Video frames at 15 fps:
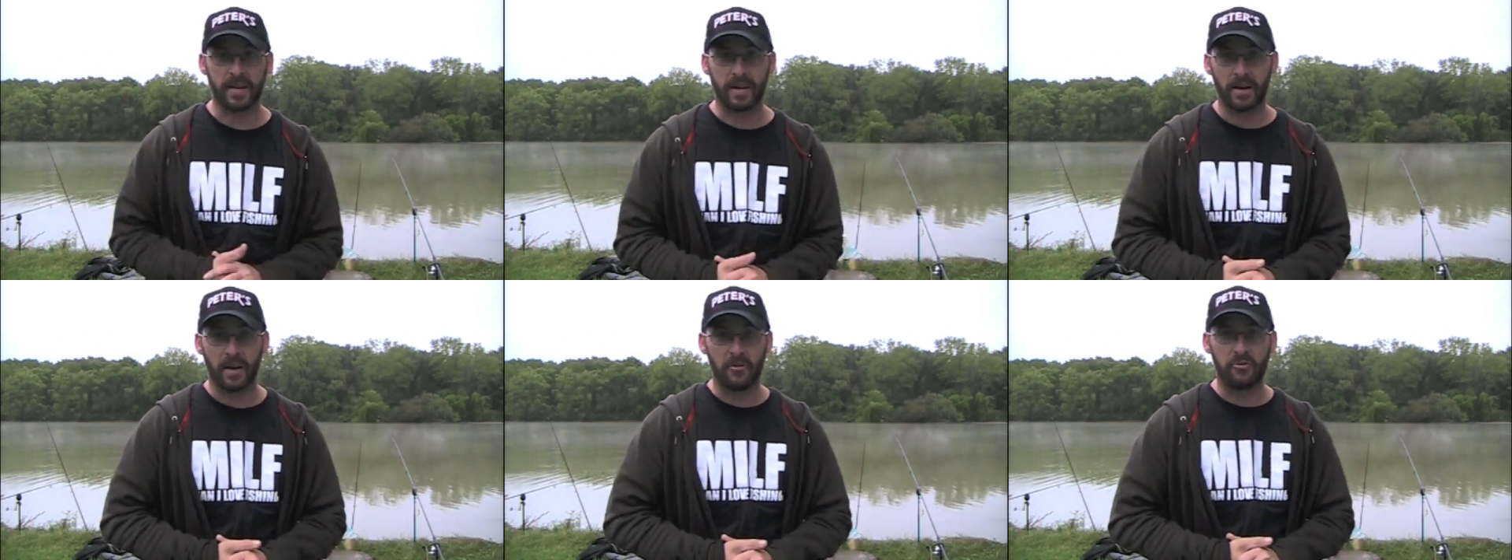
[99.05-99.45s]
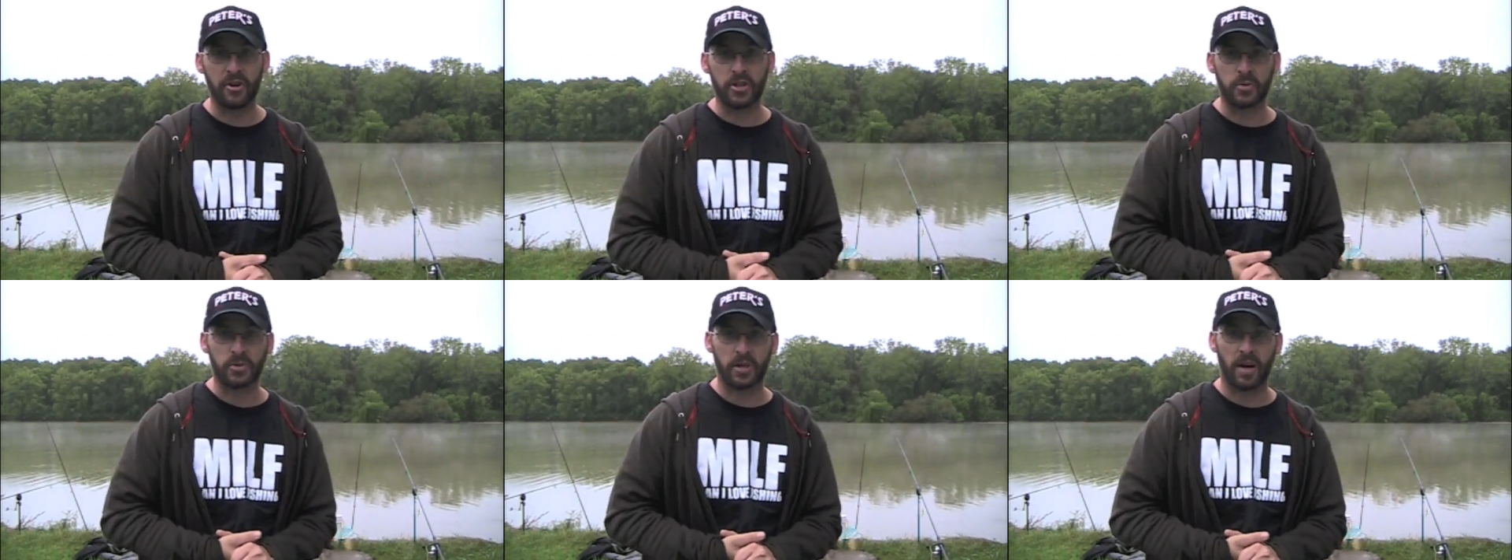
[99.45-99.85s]
A
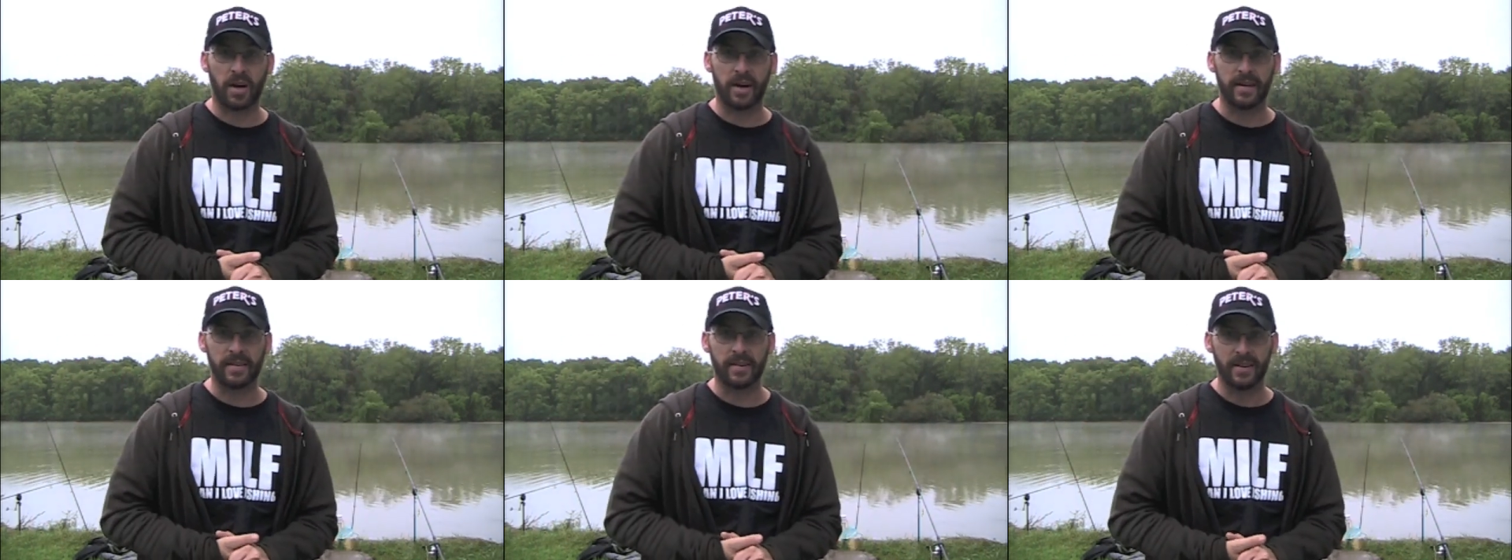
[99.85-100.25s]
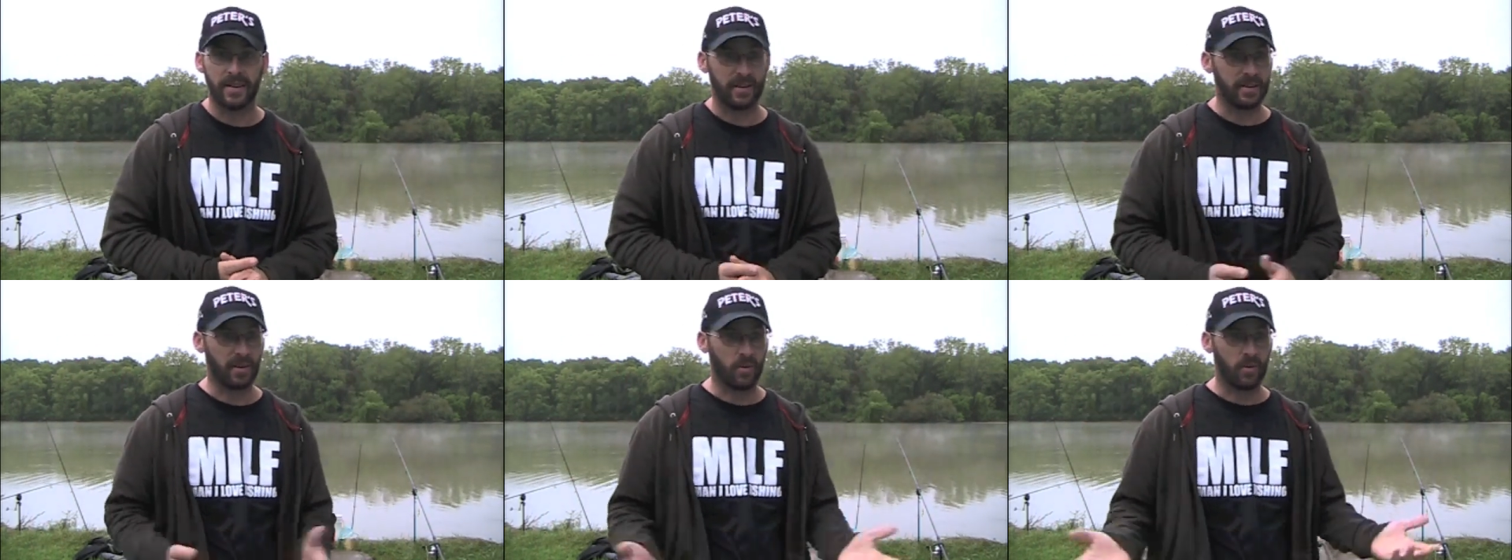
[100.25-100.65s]
fish was on,
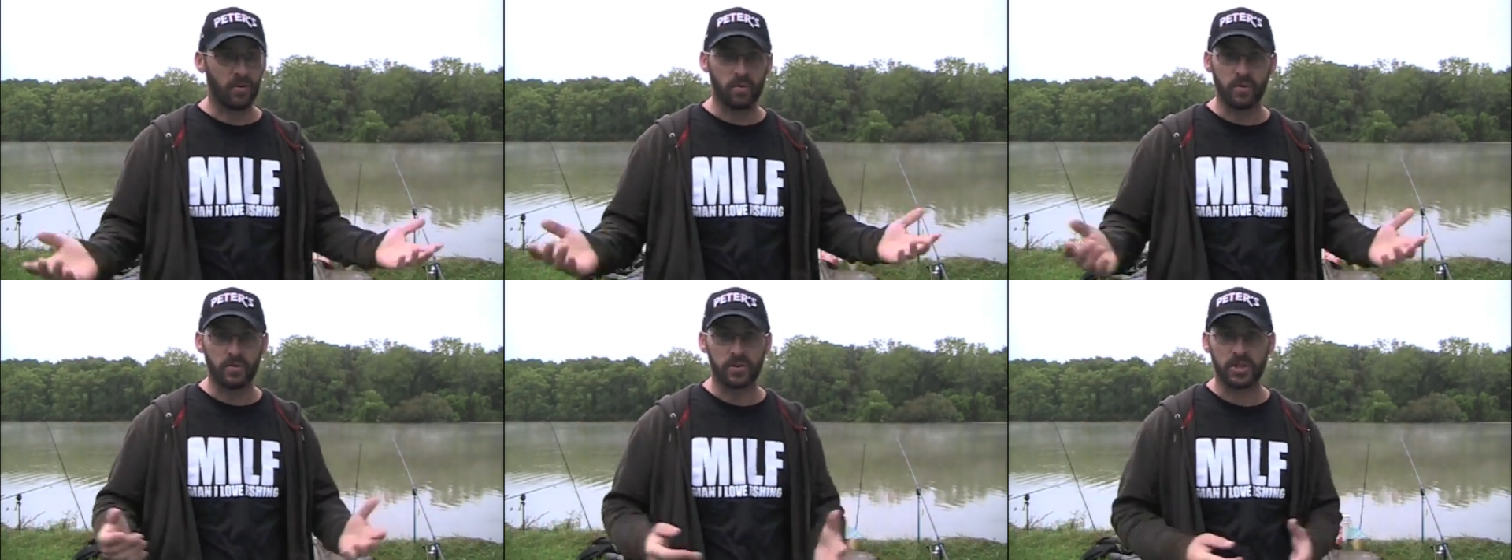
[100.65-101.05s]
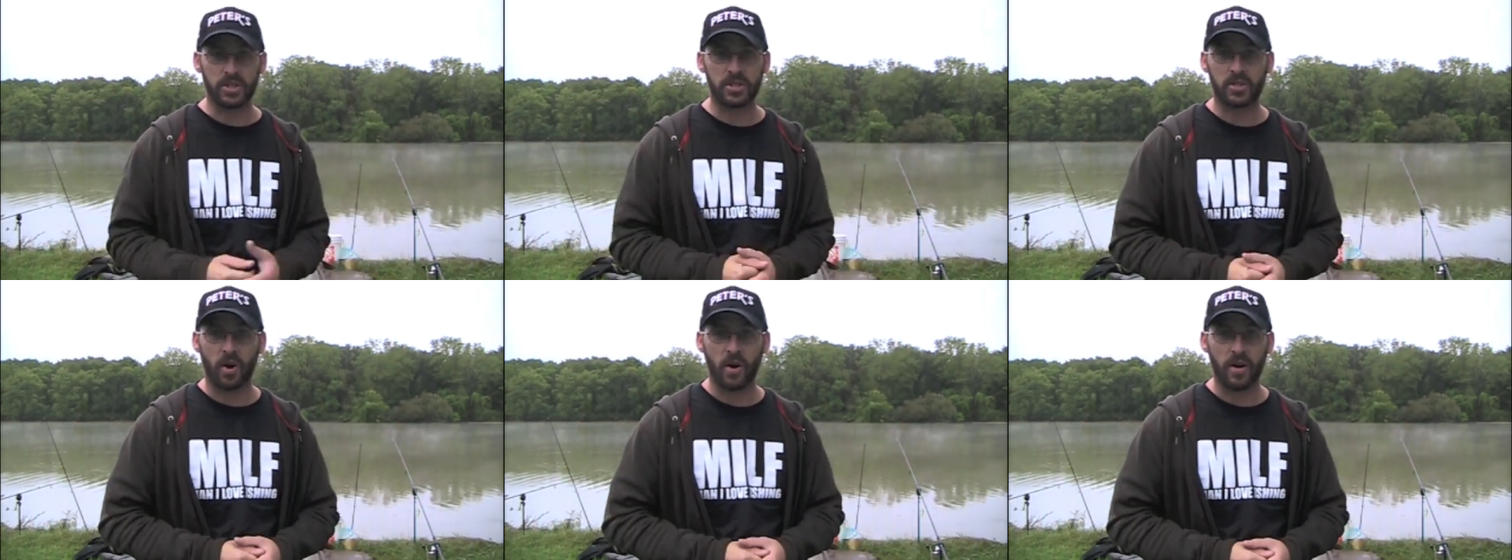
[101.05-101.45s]
you know,
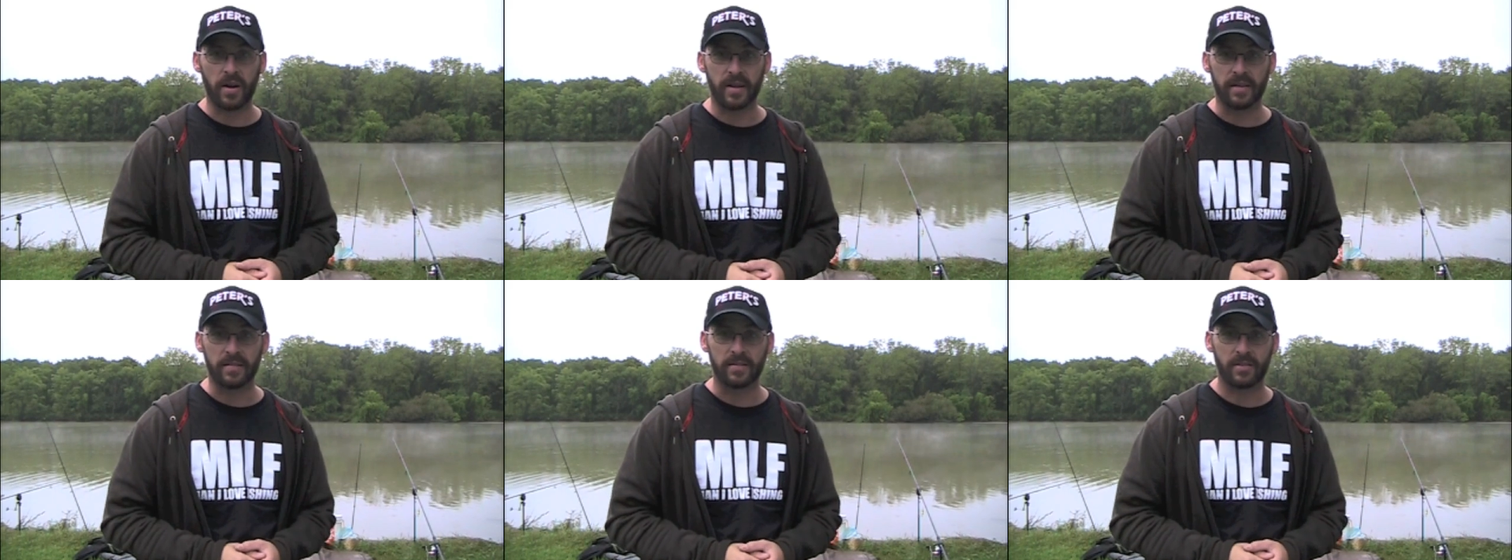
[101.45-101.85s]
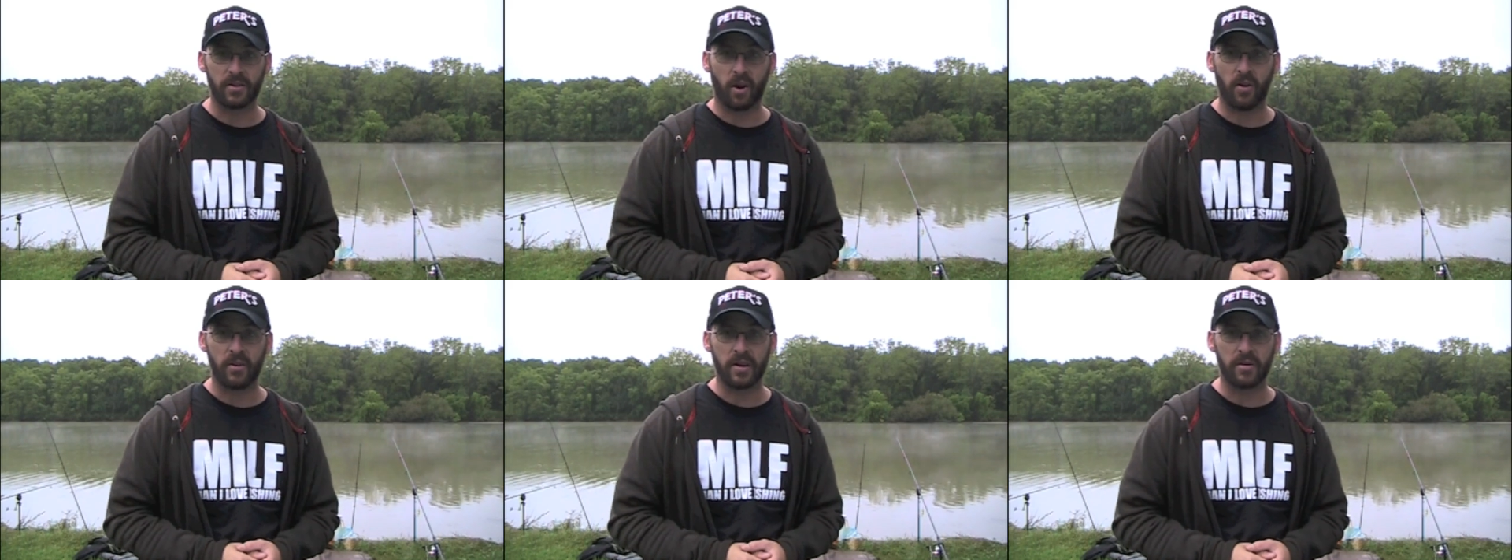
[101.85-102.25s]
just started,
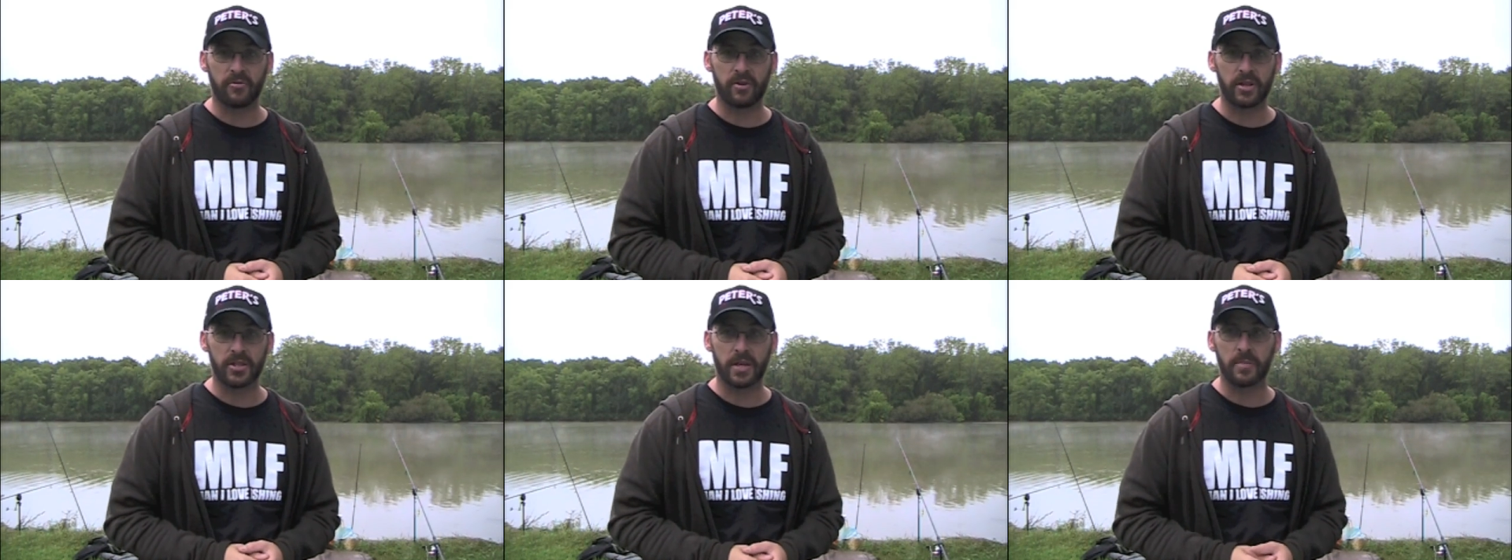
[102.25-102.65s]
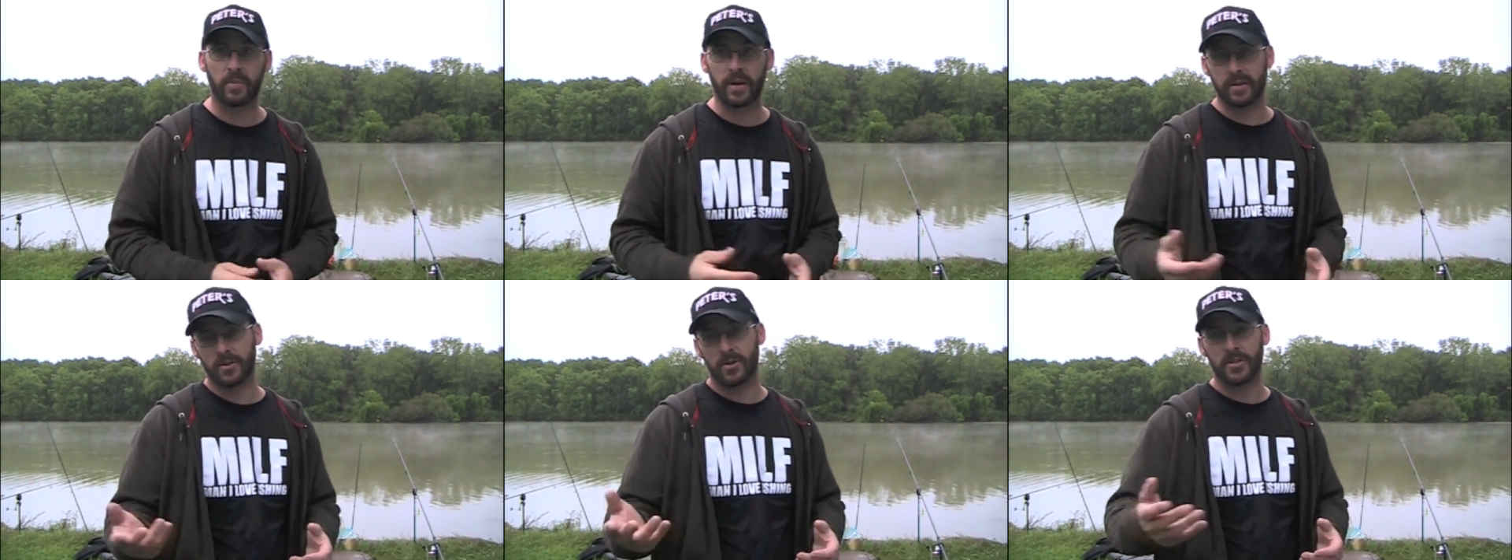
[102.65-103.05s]
already a fish in,
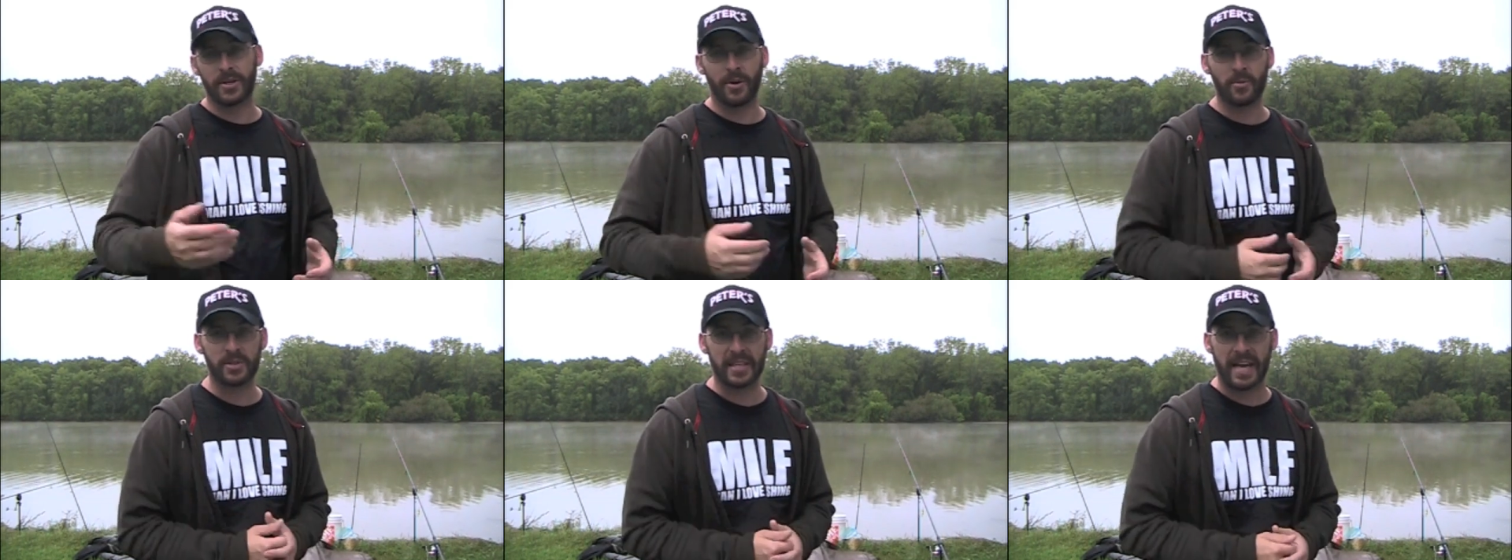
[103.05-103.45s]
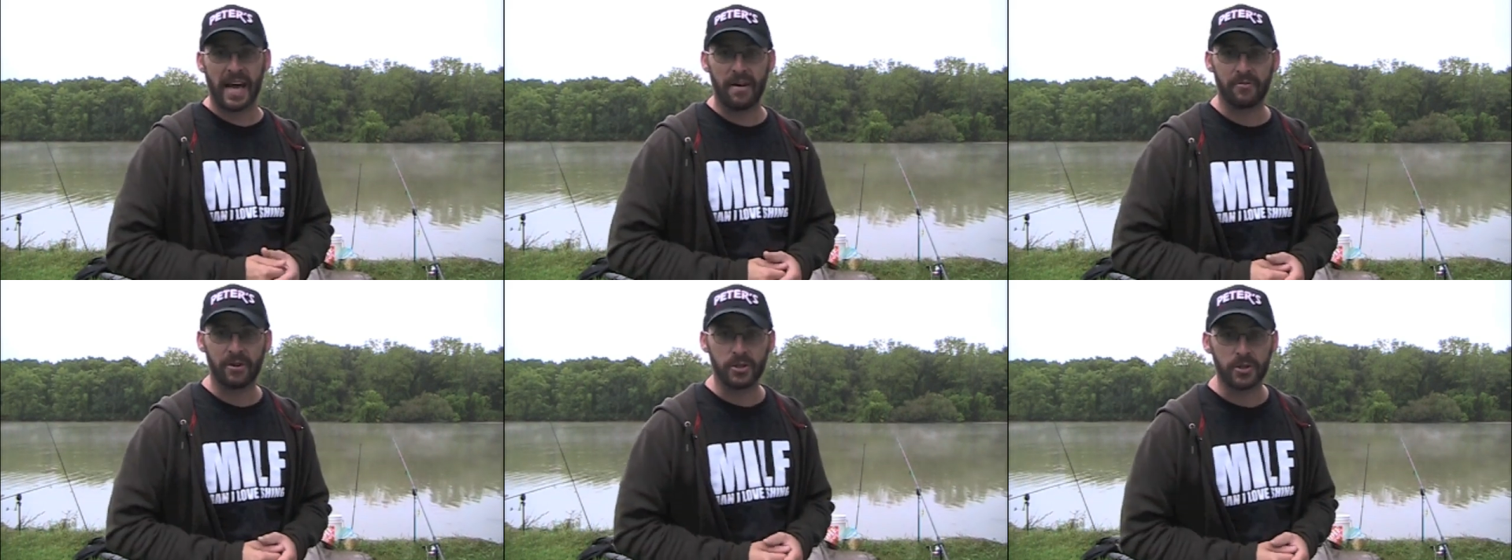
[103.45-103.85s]
but turns out it was a
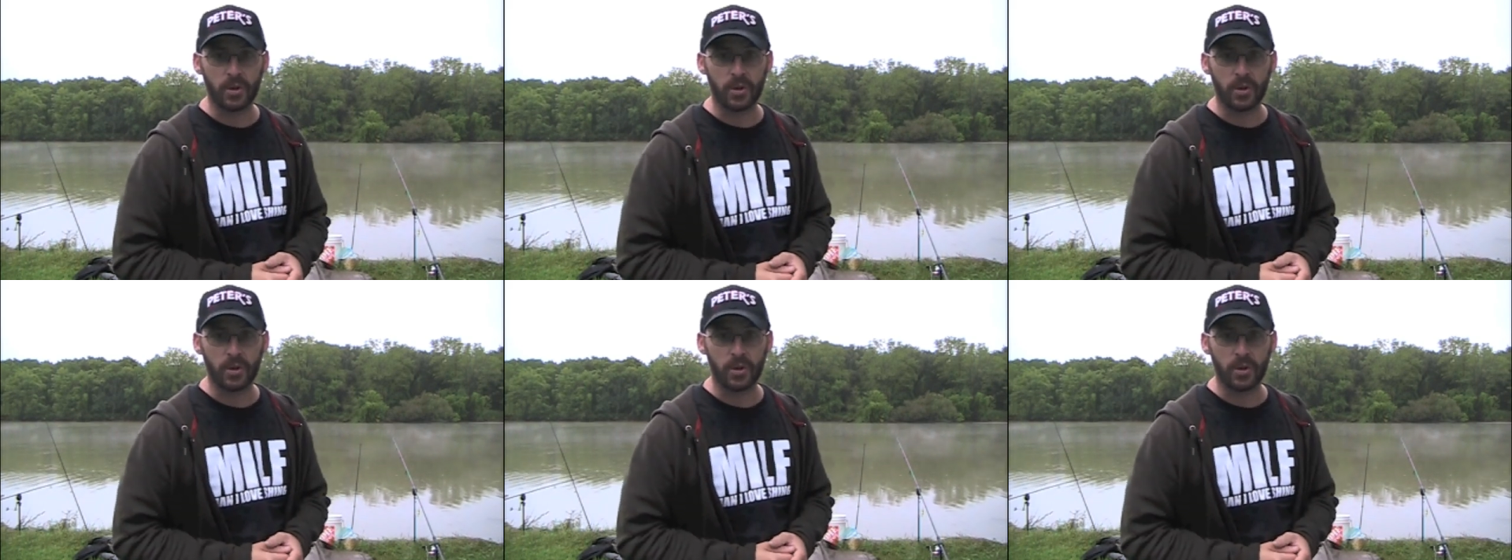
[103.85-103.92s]
catfish.